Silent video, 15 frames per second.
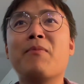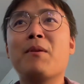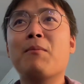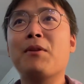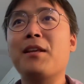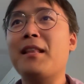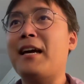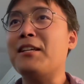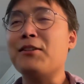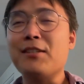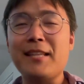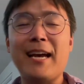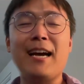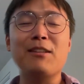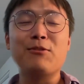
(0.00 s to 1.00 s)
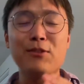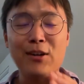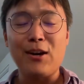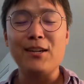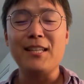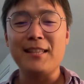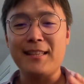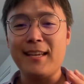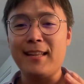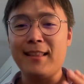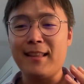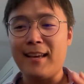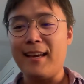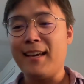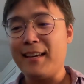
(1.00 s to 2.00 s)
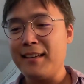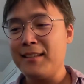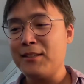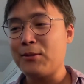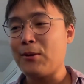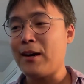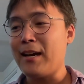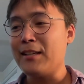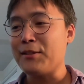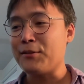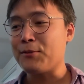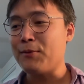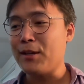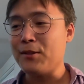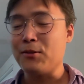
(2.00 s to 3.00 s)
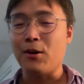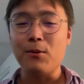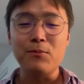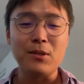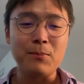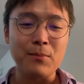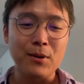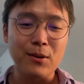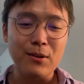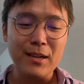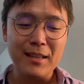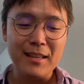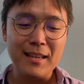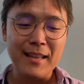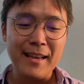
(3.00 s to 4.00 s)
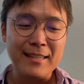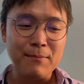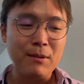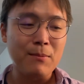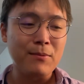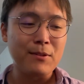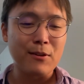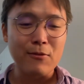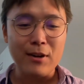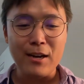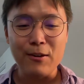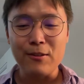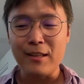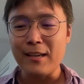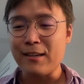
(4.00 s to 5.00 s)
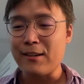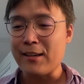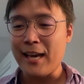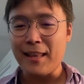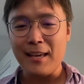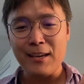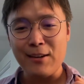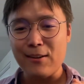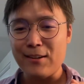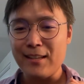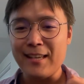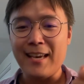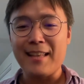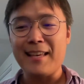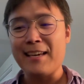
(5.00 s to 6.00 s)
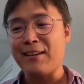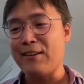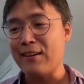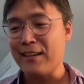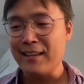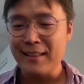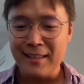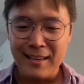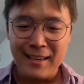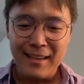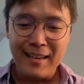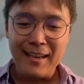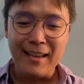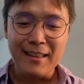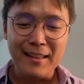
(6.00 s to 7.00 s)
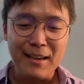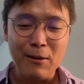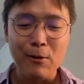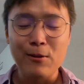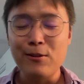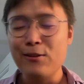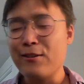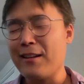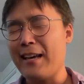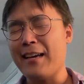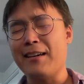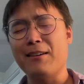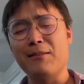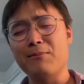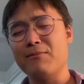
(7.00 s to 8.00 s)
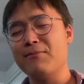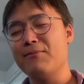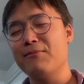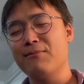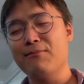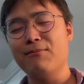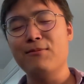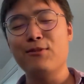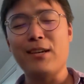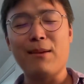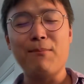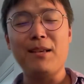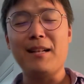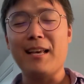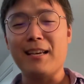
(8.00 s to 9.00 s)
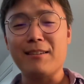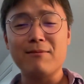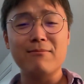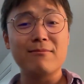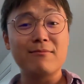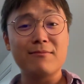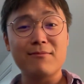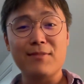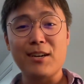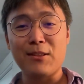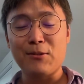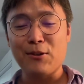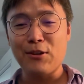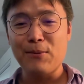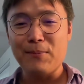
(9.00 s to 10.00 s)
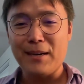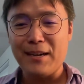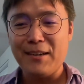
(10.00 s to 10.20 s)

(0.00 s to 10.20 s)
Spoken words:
But then I just had to cut it that day, so I just went to Home Depot and then asked people around, like, "Can I cut it? Can I cut it?" And they all look at me like, "What are you talking about?"